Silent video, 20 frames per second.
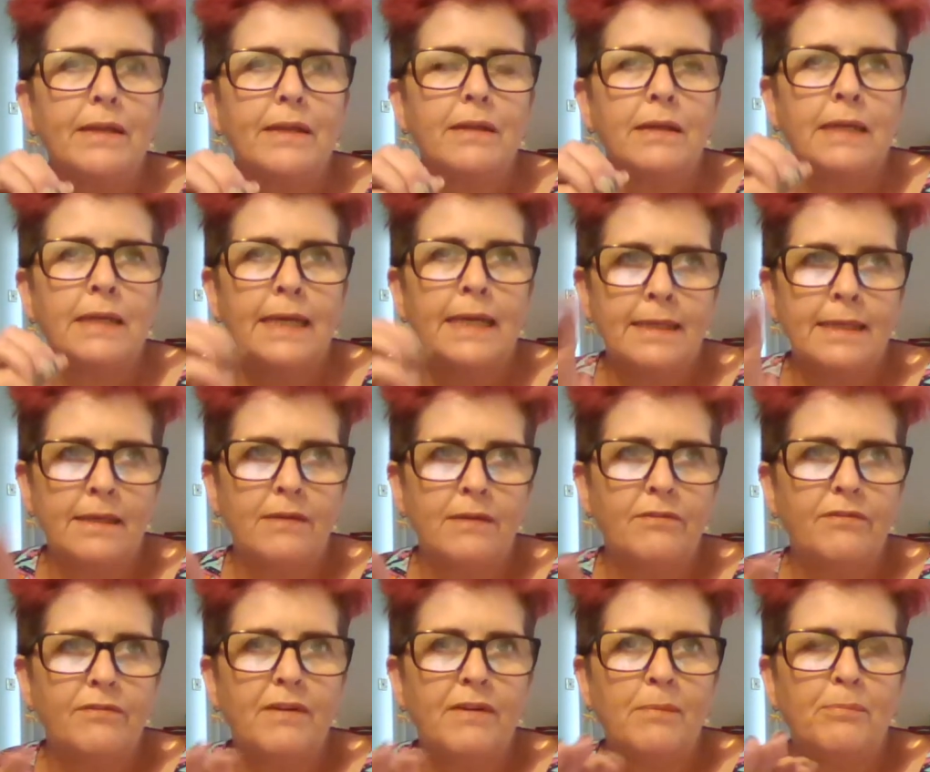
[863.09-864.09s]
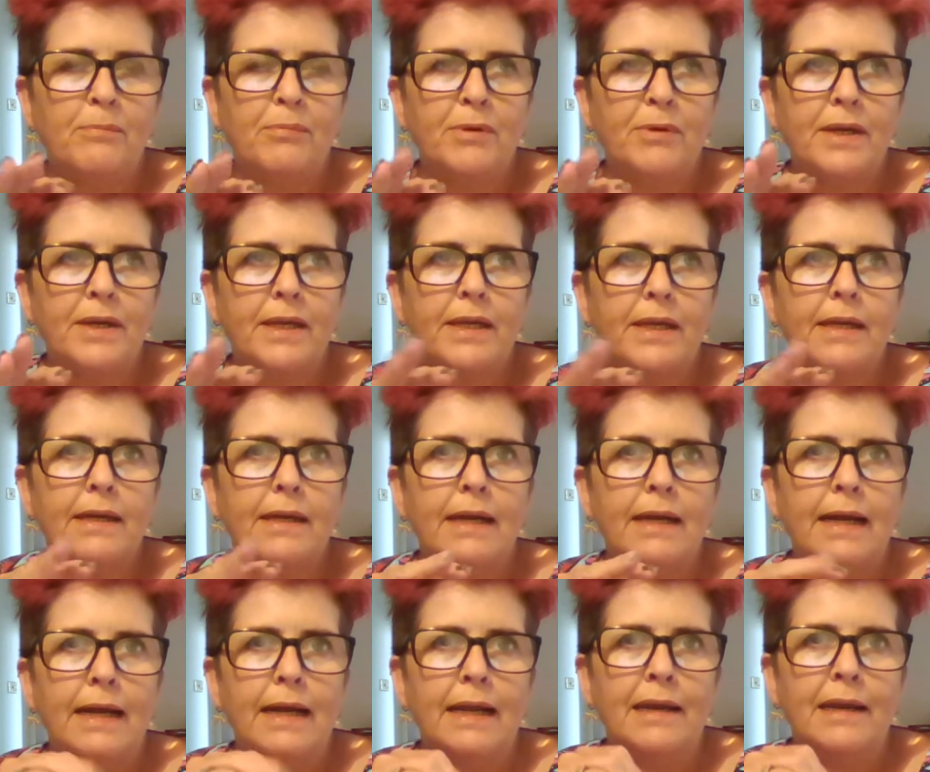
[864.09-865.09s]
lining fabric
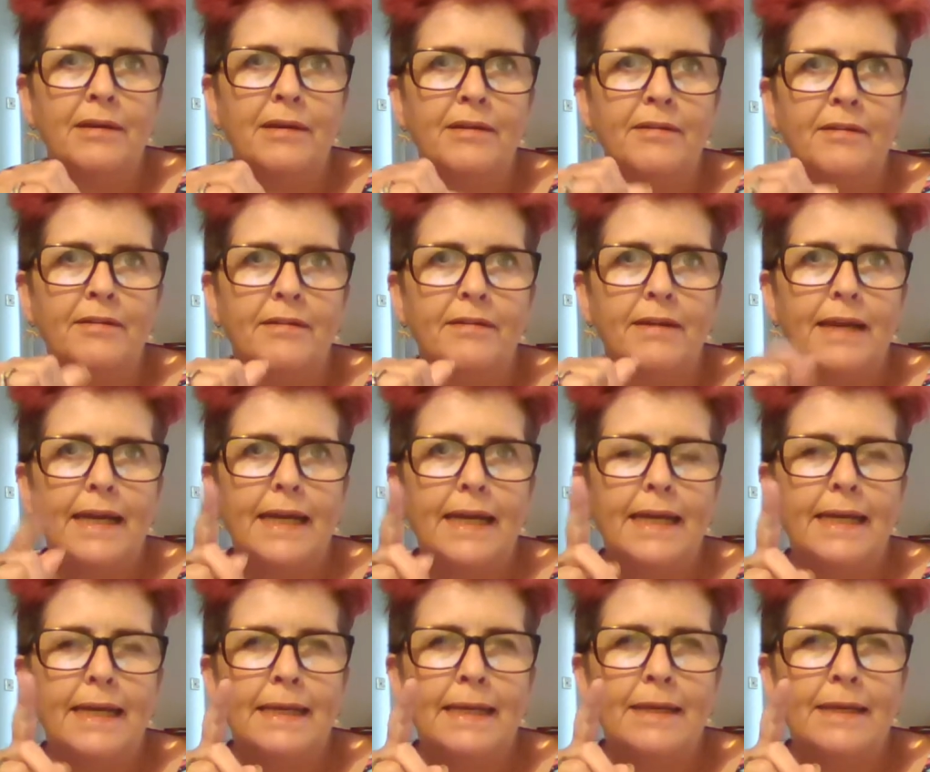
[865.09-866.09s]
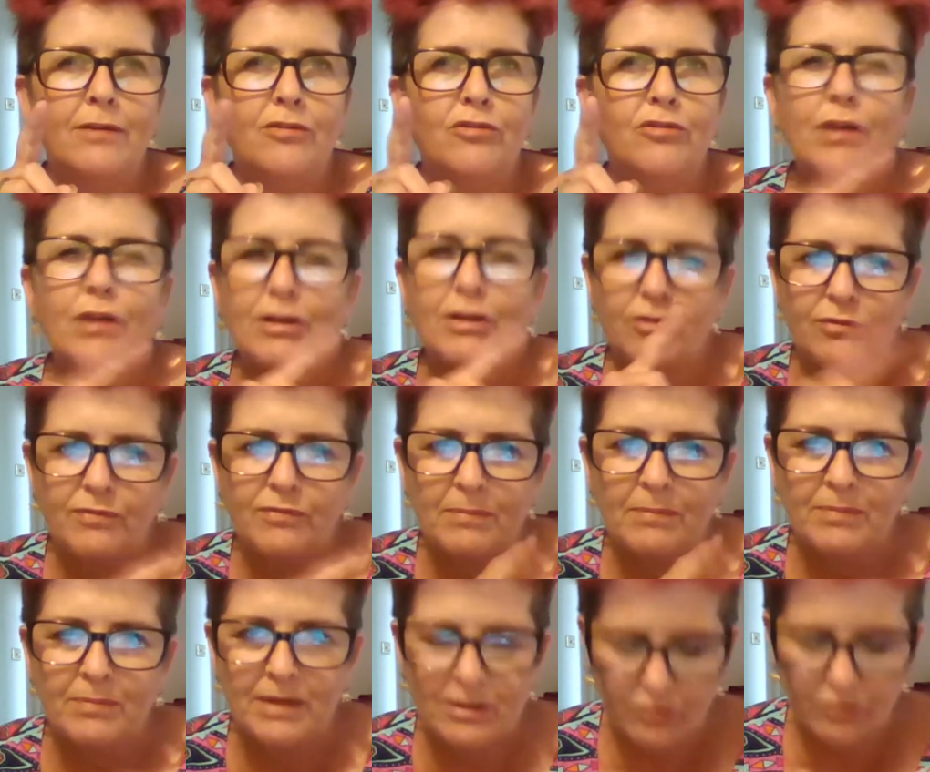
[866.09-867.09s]
and a stretch
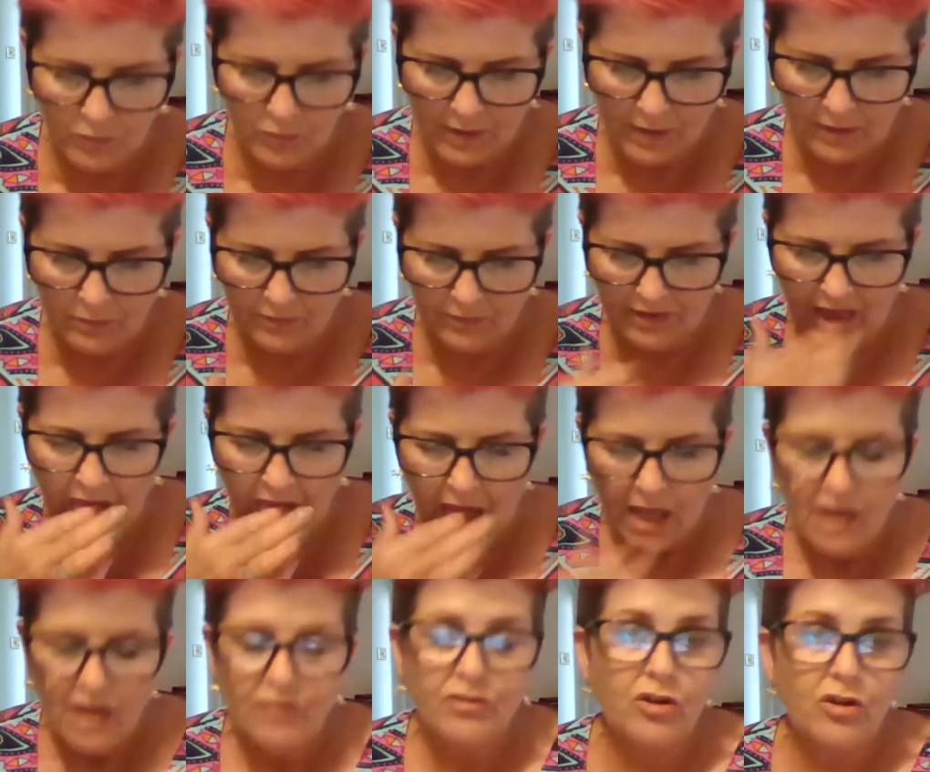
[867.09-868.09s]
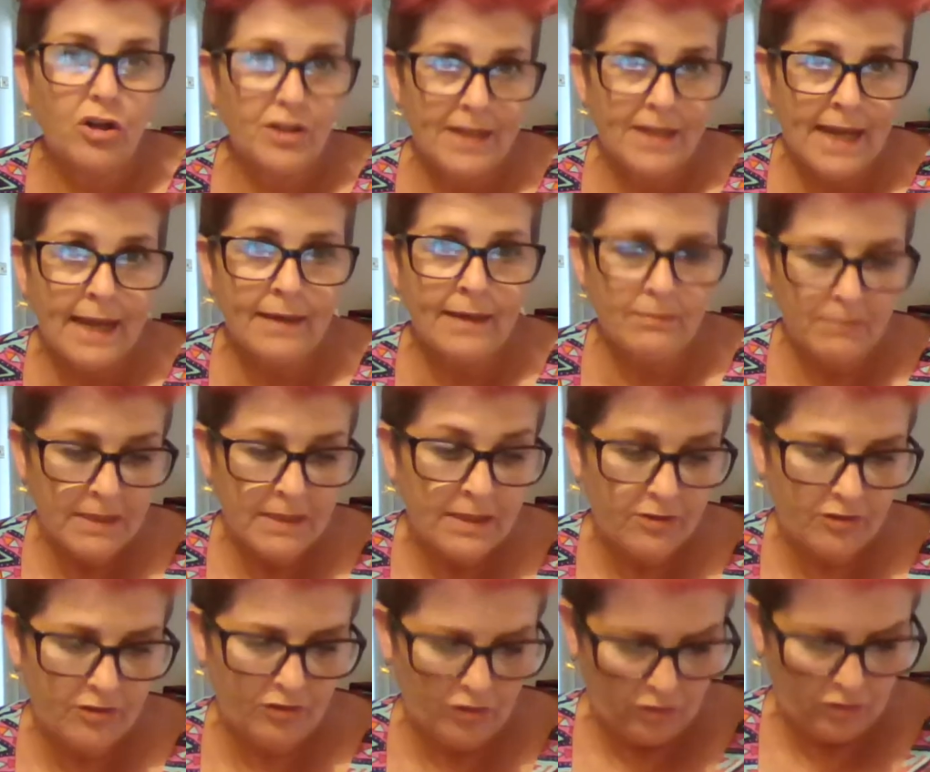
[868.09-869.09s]
fabric as well with it so I've got nine
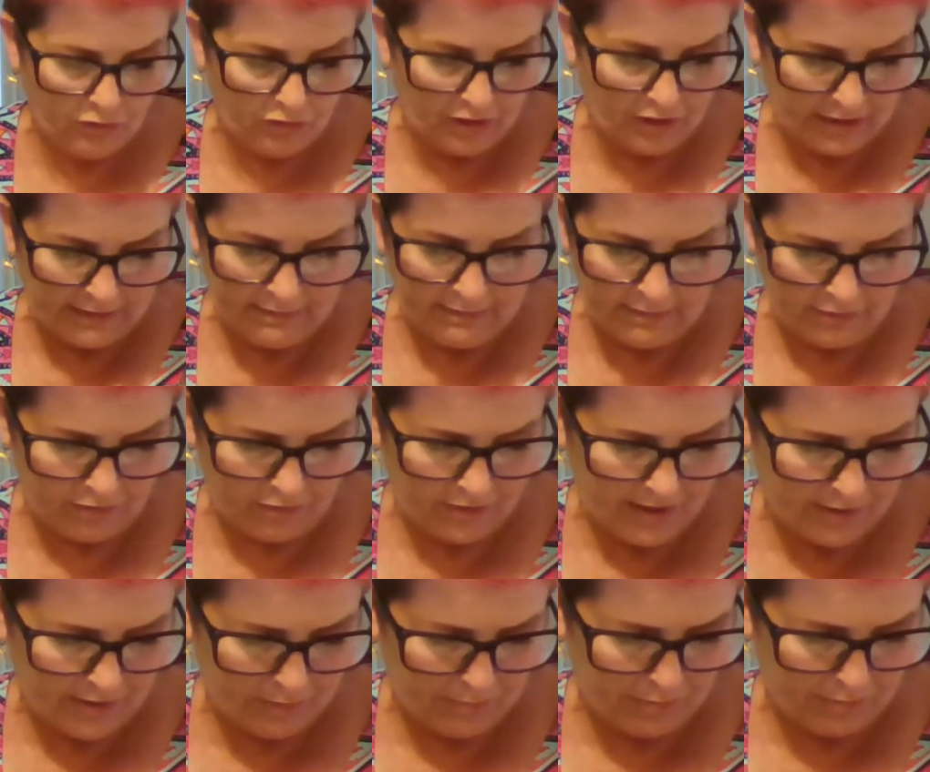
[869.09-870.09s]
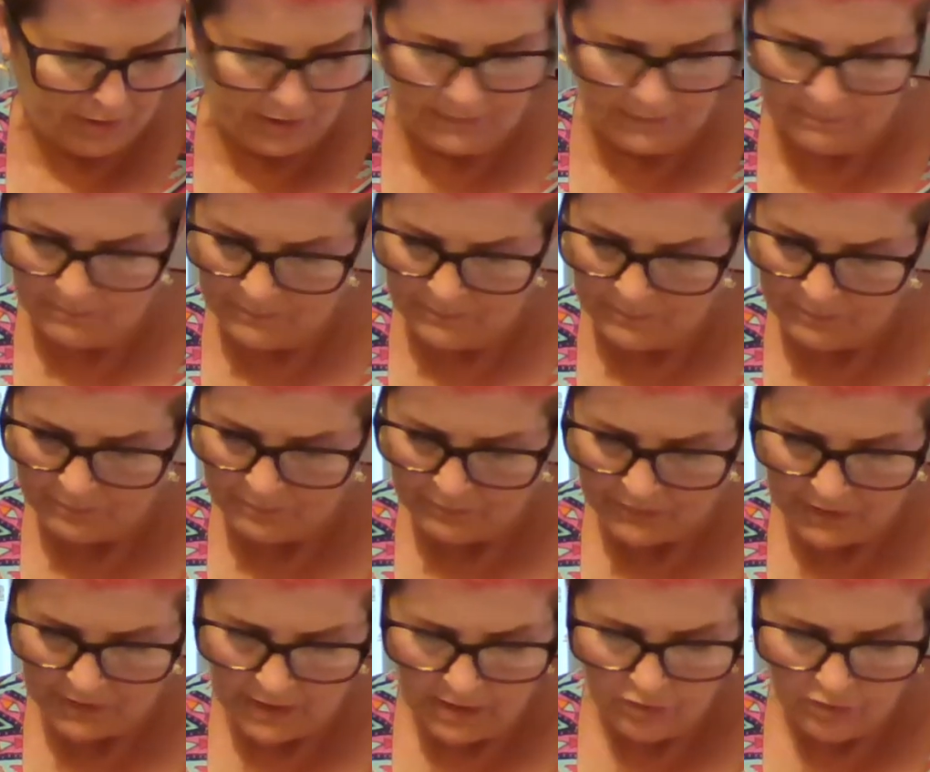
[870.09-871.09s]
meters altogether so that's brilliant.
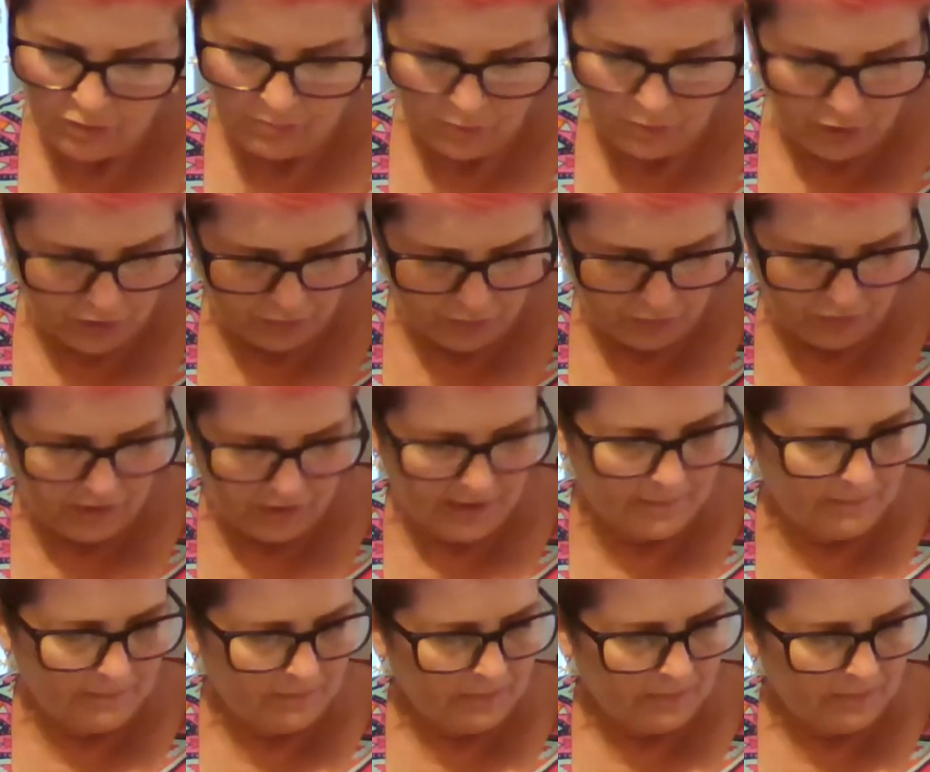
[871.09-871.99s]
so I'm going to use that